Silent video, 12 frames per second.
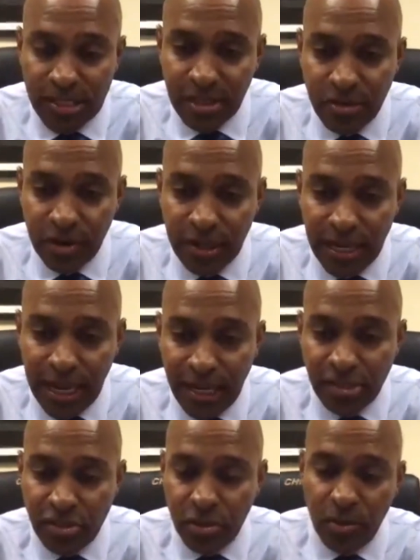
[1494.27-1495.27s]
to a
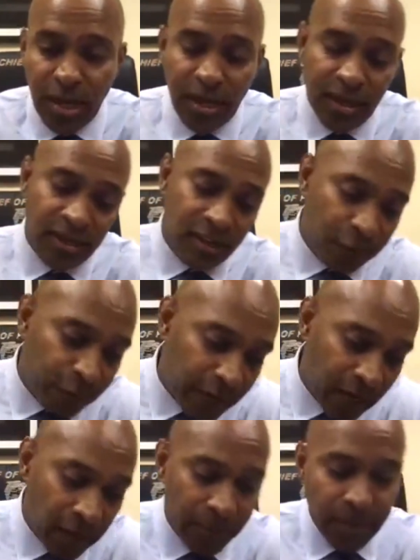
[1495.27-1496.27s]
different element
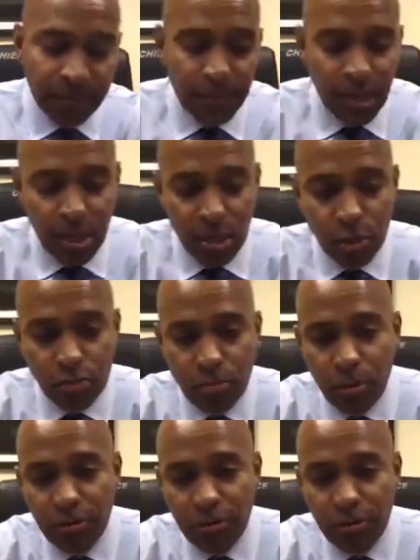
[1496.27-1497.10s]
who's more violent